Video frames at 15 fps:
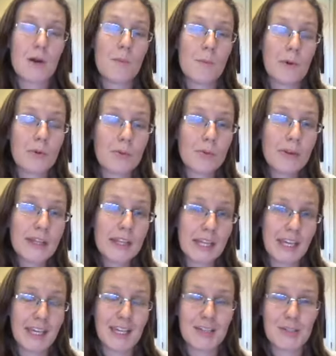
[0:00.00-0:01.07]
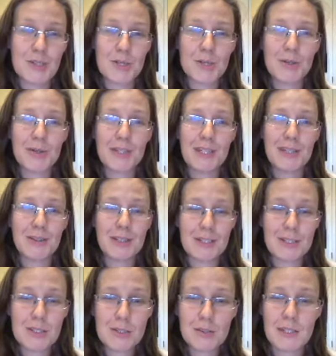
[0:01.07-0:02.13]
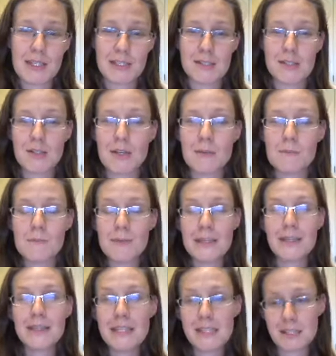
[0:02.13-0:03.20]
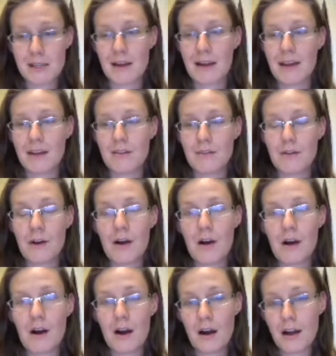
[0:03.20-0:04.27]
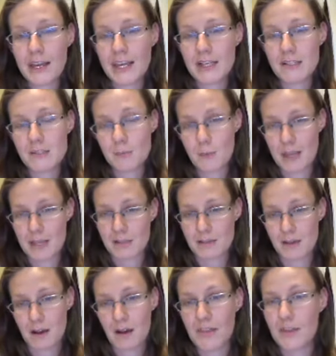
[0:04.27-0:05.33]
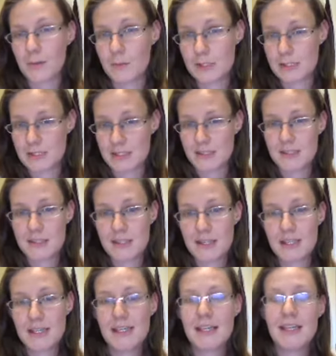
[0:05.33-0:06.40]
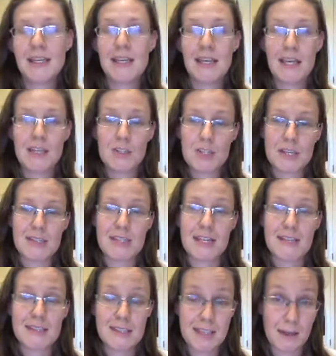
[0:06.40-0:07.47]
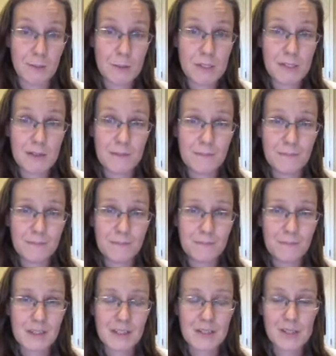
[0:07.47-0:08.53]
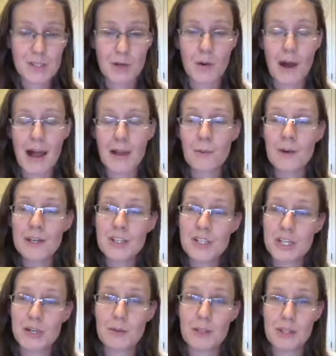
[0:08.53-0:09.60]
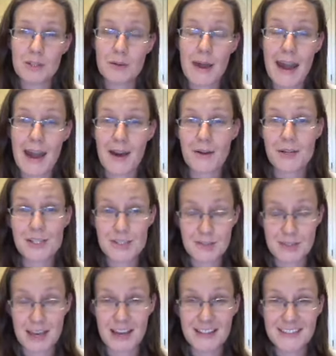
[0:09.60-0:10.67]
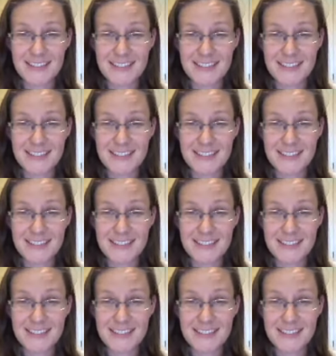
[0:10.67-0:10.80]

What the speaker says: But really and truly, you can do this. You can build this kind of audience-based author business in just 8 steps. So I want to share with you how to do that.